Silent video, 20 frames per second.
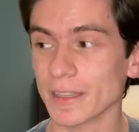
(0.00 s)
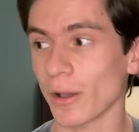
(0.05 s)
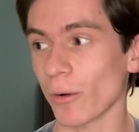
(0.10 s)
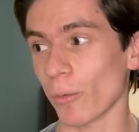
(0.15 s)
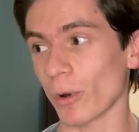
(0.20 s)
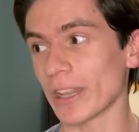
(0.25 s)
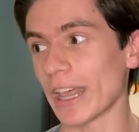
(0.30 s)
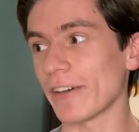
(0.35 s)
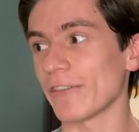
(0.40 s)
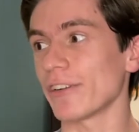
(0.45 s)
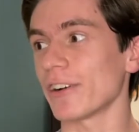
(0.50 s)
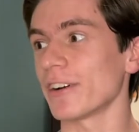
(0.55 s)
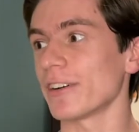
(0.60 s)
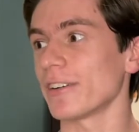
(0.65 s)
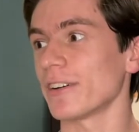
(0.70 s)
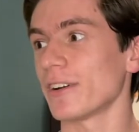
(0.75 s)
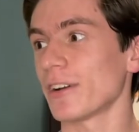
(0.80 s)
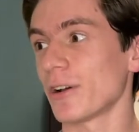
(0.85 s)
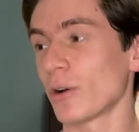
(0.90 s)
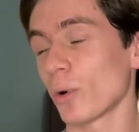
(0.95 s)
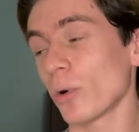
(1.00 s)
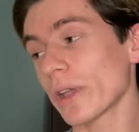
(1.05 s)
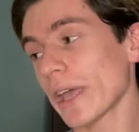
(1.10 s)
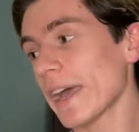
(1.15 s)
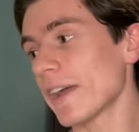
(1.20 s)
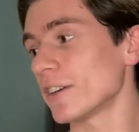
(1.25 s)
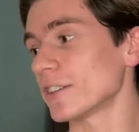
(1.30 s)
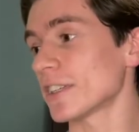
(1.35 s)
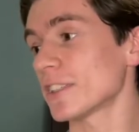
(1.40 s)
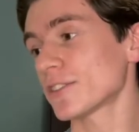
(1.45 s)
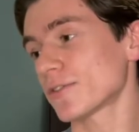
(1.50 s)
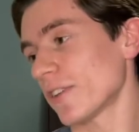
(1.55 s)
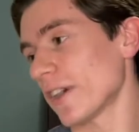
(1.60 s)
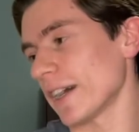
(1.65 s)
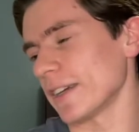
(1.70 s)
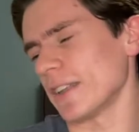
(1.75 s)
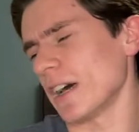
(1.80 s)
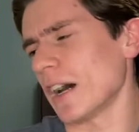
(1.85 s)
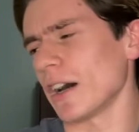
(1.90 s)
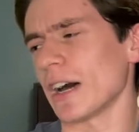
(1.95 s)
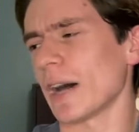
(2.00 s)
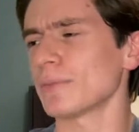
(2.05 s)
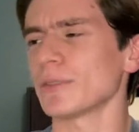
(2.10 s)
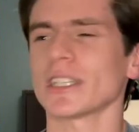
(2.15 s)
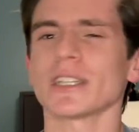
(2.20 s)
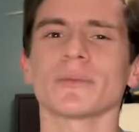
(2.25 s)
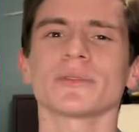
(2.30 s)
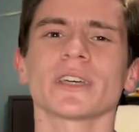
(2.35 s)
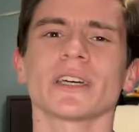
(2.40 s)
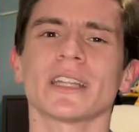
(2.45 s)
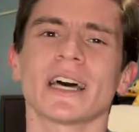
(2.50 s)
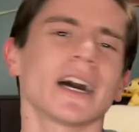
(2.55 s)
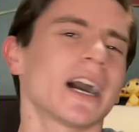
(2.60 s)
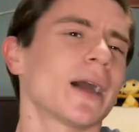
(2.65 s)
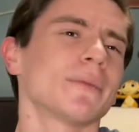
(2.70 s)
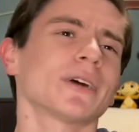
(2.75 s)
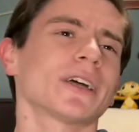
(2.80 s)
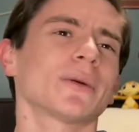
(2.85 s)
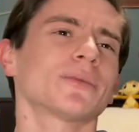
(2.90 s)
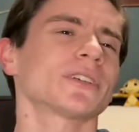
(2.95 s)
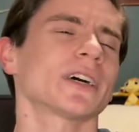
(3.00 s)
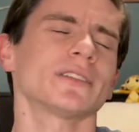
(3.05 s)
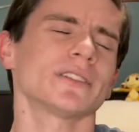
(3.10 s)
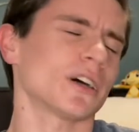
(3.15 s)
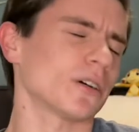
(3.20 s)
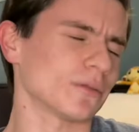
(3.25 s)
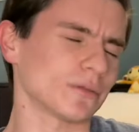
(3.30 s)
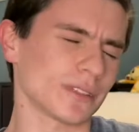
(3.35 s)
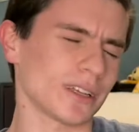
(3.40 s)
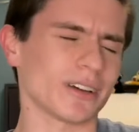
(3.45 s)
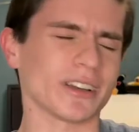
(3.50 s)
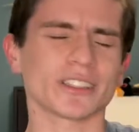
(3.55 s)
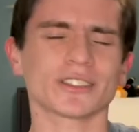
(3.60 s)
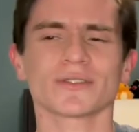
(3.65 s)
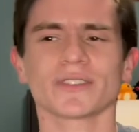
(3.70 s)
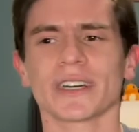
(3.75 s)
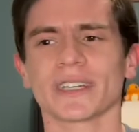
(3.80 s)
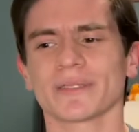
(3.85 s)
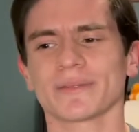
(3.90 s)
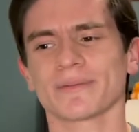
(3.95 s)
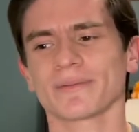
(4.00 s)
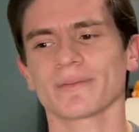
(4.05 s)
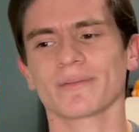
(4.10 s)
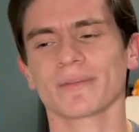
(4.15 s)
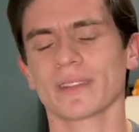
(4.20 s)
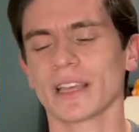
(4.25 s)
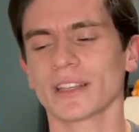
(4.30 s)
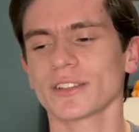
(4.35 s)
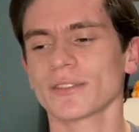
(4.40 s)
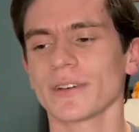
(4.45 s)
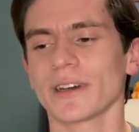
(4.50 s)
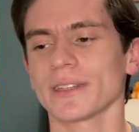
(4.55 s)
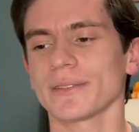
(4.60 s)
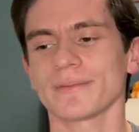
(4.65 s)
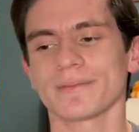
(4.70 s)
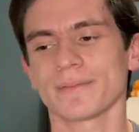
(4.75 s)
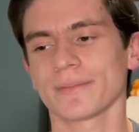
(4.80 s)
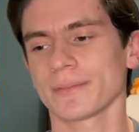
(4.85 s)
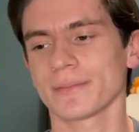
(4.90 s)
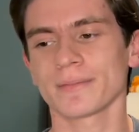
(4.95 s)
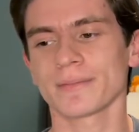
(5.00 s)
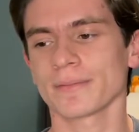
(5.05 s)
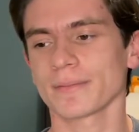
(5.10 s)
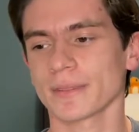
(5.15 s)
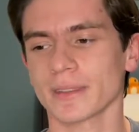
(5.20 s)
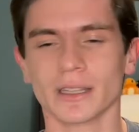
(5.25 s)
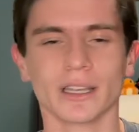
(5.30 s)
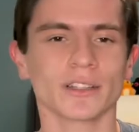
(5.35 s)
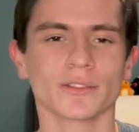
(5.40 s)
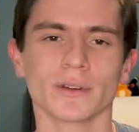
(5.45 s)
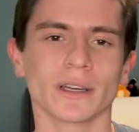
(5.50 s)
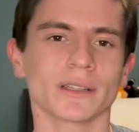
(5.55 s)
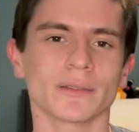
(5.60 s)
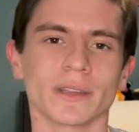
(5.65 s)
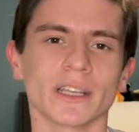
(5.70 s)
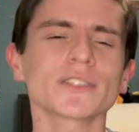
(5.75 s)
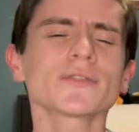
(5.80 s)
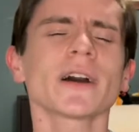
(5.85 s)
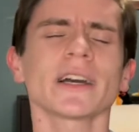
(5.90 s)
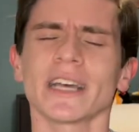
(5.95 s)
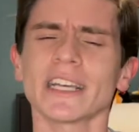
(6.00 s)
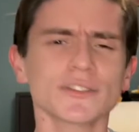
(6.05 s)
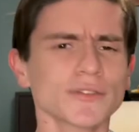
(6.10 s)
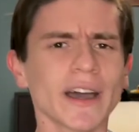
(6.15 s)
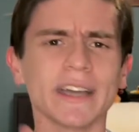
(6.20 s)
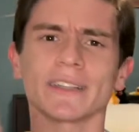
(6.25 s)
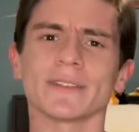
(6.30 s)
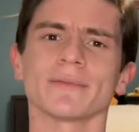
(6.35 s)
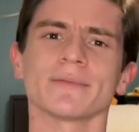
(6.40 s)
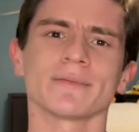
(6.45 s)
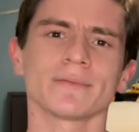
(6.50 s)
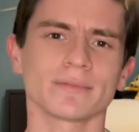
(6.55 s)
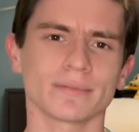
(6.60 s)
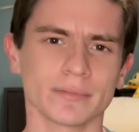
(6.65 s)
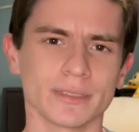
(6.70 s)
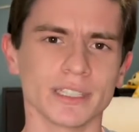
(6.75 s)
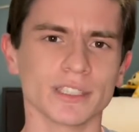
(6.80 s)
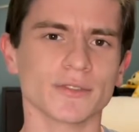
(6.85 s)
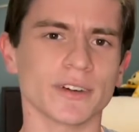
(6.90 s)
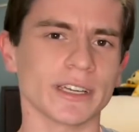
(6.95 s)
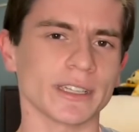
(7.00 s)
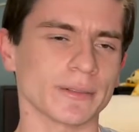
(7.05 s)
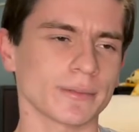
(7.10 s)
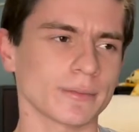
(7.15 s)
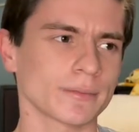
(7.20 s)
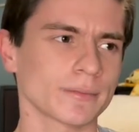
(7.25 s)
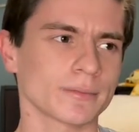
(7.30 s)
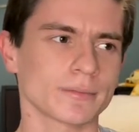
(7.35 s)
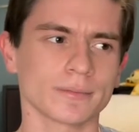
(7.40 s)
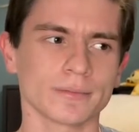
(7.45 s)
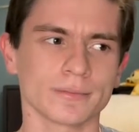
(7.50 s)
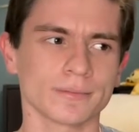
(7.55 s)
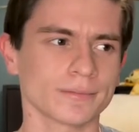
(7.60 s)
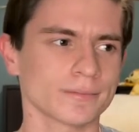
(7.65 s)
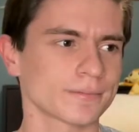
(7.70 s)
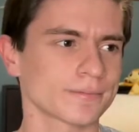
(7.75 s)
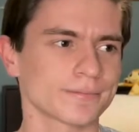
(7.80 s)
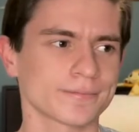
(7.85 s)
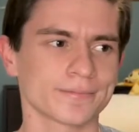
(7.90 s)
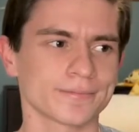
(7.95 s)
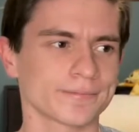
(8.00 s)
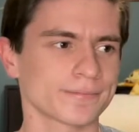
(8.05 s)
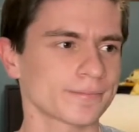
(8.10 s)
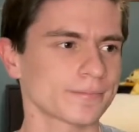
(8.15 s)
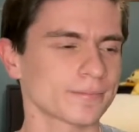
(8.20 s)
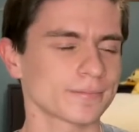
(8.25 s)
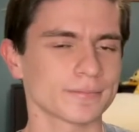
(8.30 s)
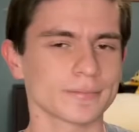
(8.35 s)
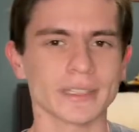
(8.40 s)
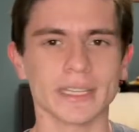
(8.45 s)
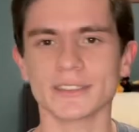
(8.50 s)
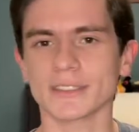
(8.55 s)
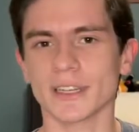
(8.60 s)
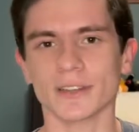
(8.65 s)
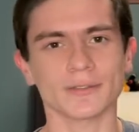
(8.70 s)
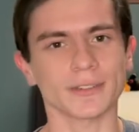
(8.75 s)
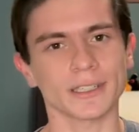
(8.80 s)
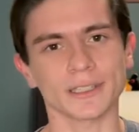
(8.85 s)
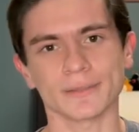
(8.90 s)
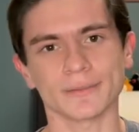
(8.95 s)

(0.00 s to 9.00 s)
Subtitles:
Whatever. Who cares? It's fine. No, I'm not upset. I'm not upset. No, it's fine. It's fine. It's fine. It's fine. It's fine. It's fine. It's not fine.